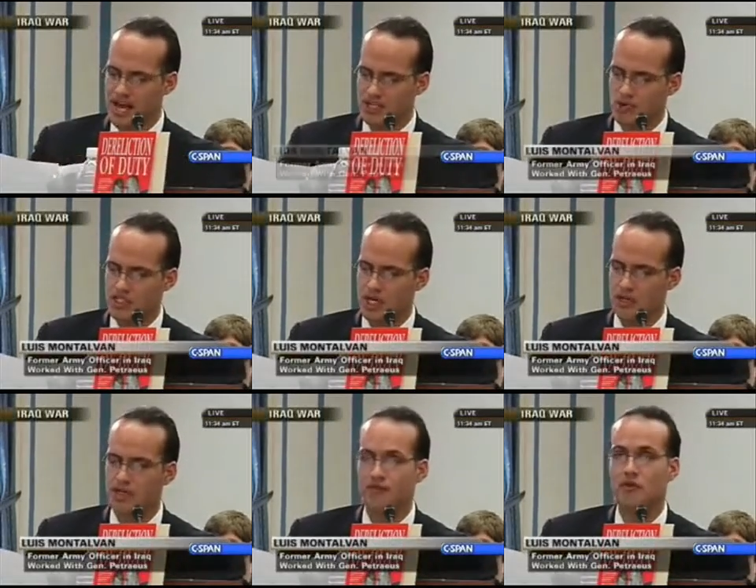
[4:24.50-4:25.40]
As a
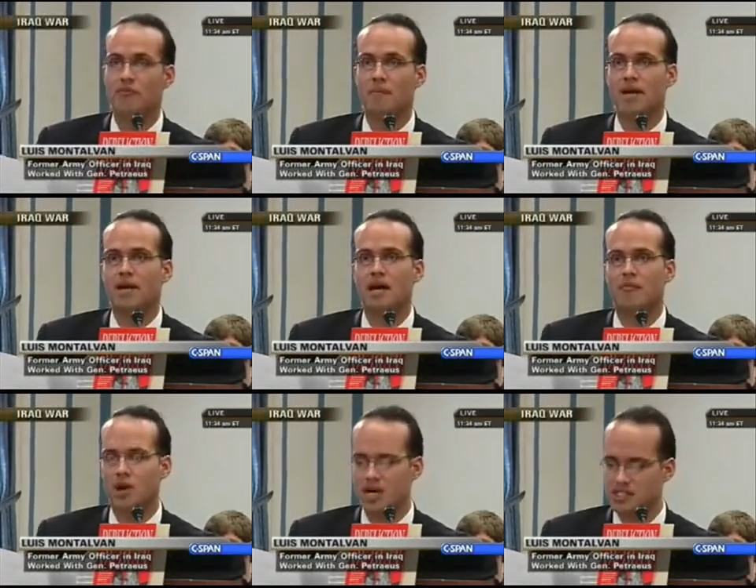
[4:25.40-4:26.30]
result, a few of my
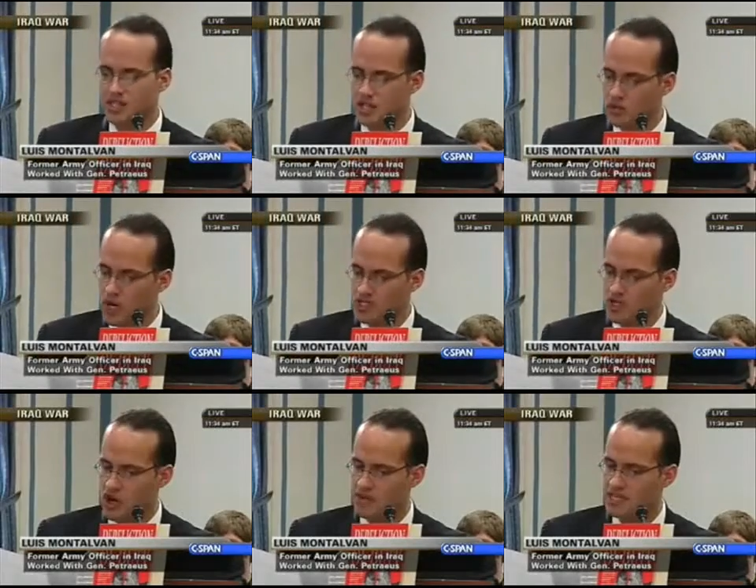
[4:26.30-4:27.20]
comrades in the
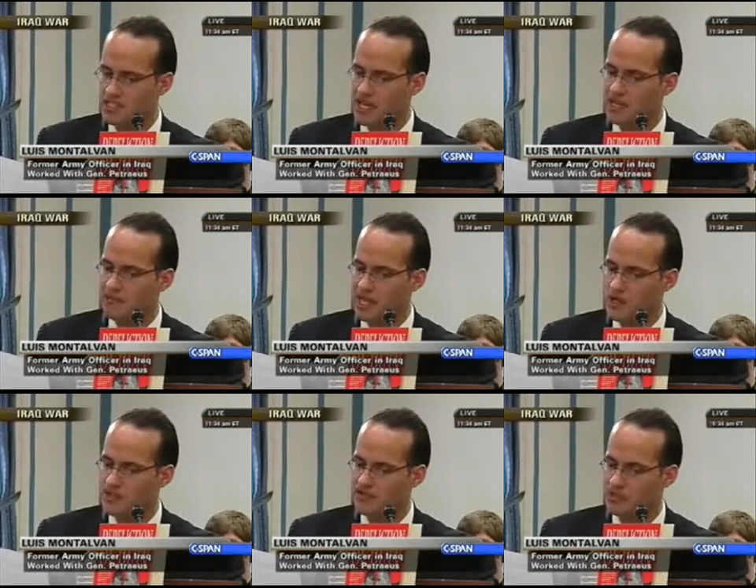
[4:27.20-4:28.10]
U.S. Army sent him
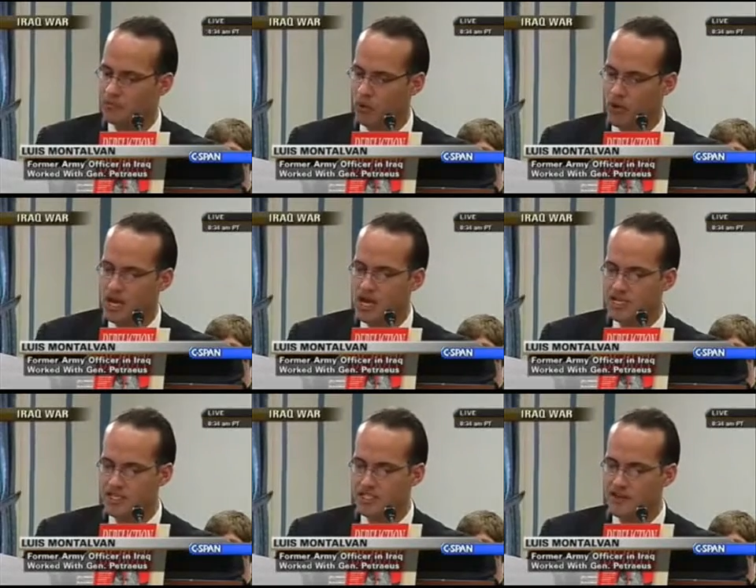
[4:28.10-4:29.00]
letters of support
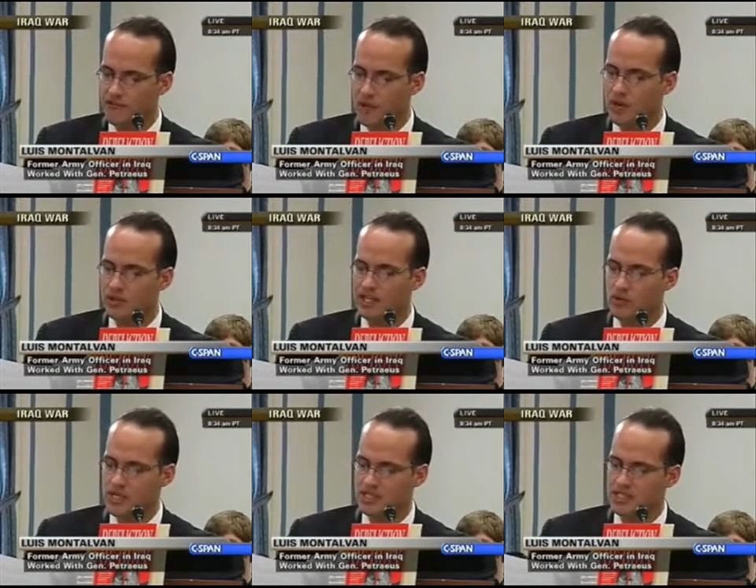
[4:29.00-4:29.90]
since he frequently
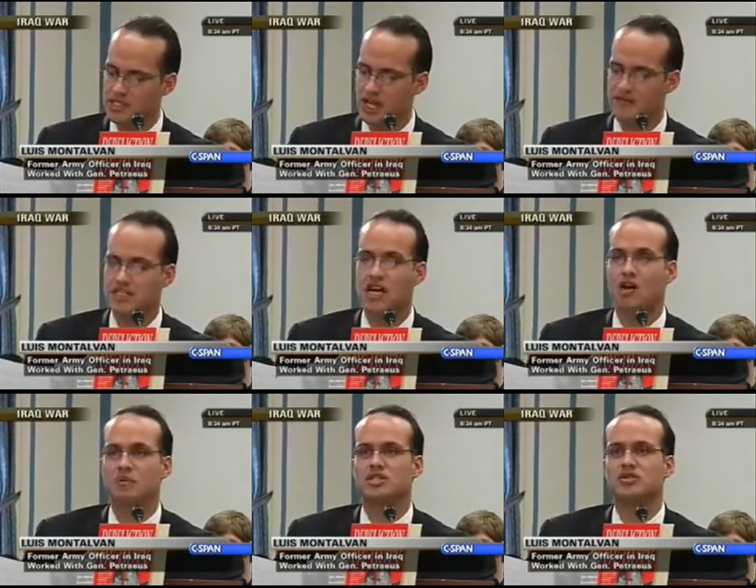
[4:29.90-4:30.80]
risked his life to
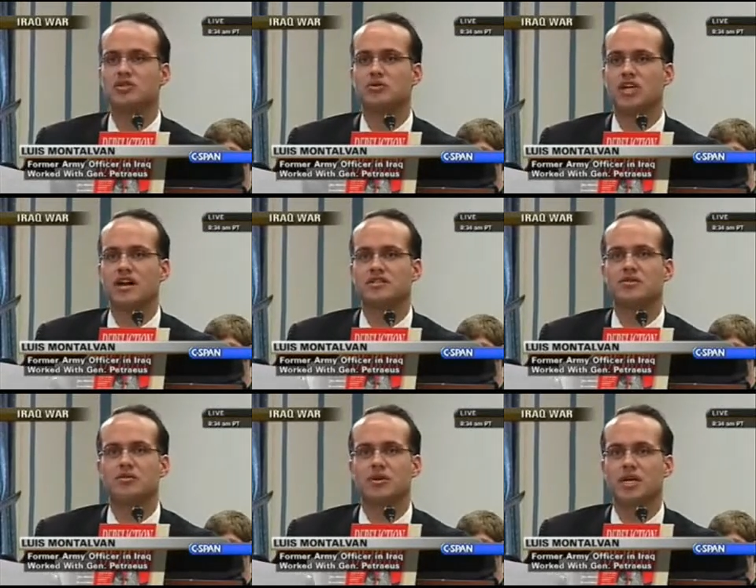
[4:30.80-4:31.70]
help us in
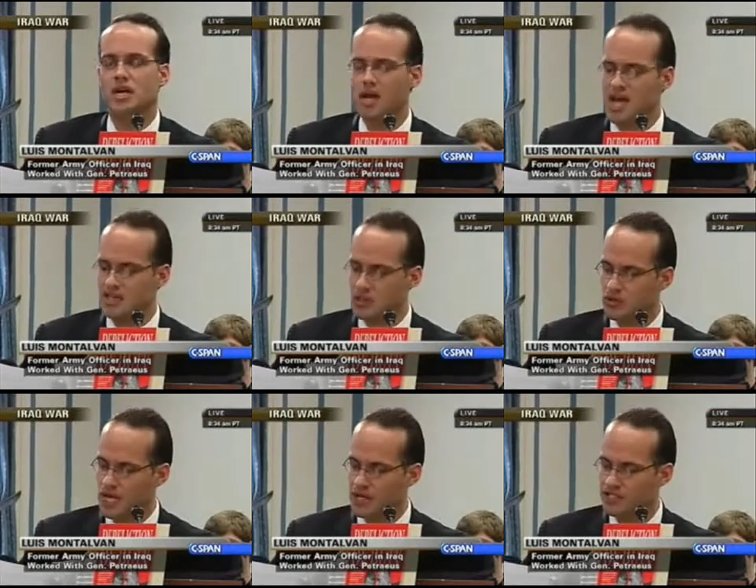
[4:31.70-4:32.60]
2003 and
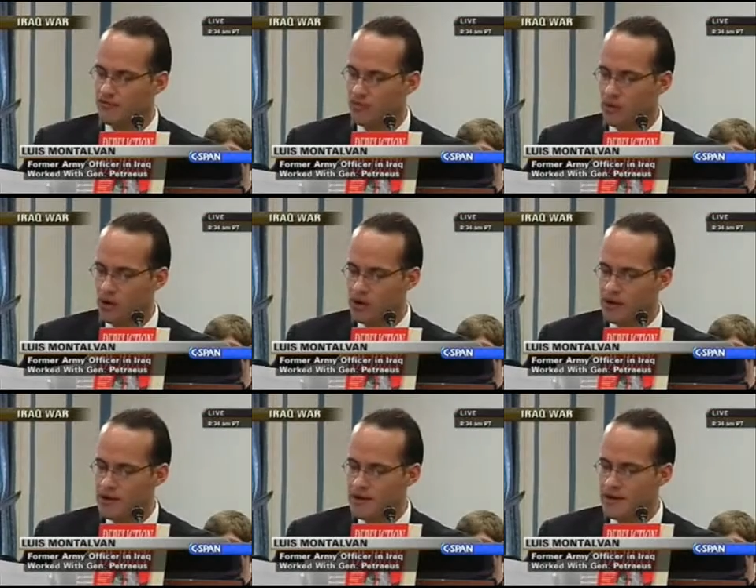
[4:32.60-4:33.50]
2004.
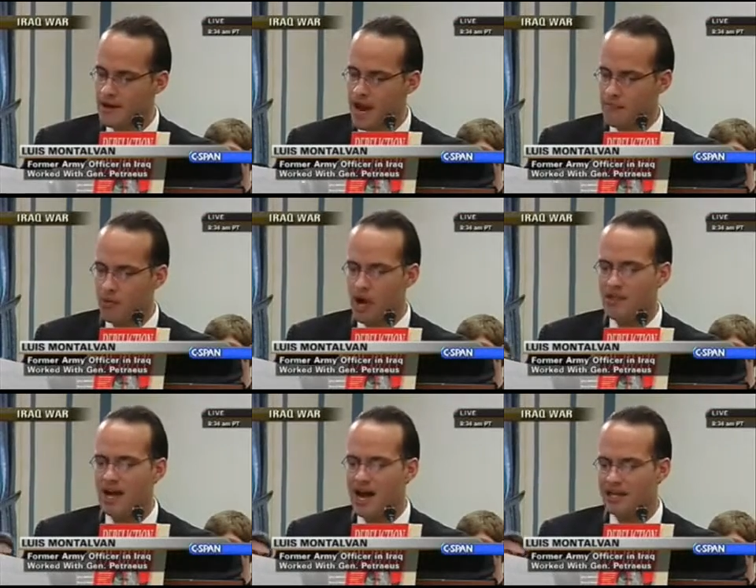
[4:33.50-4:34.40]
I pray
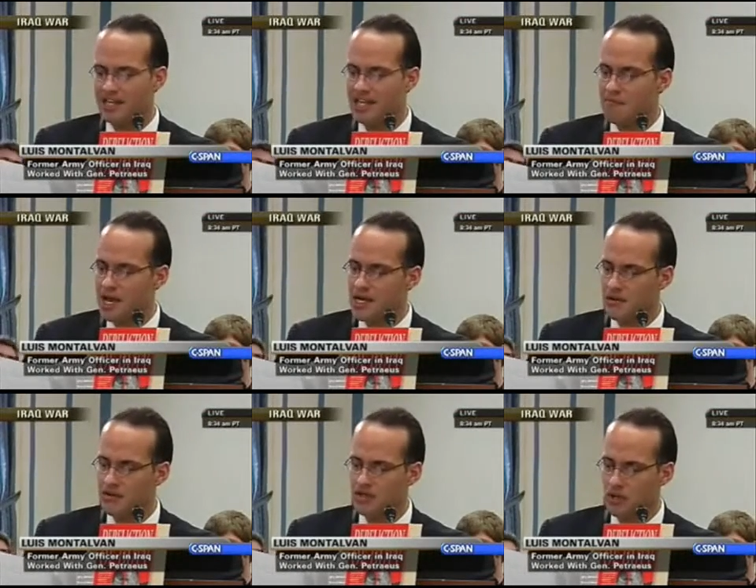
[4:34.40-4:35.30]
that Ali and many
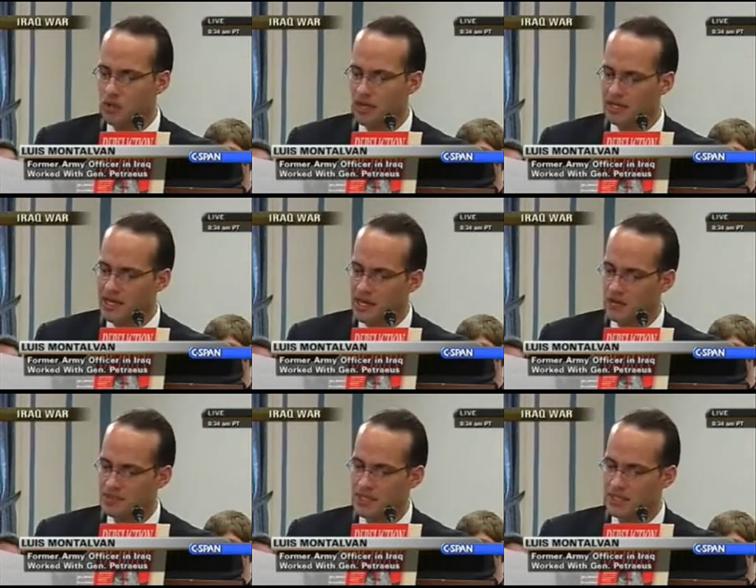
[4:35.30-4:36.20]
others are quickly
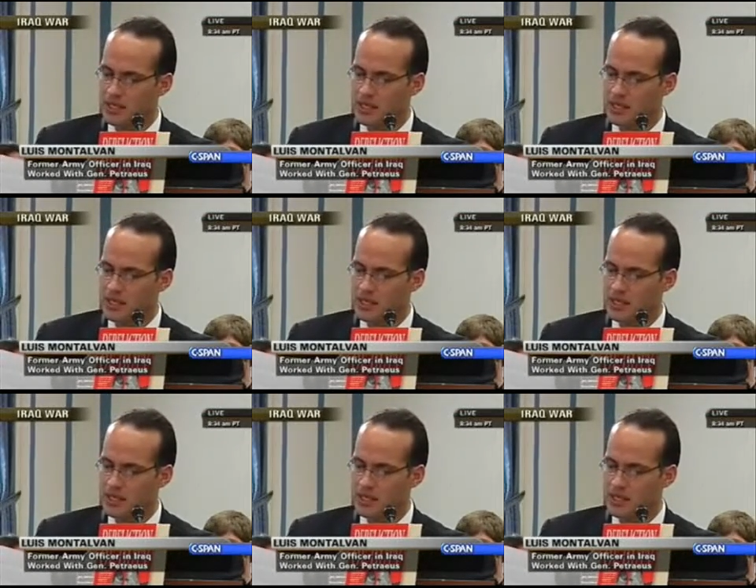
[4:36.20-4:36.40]
helped.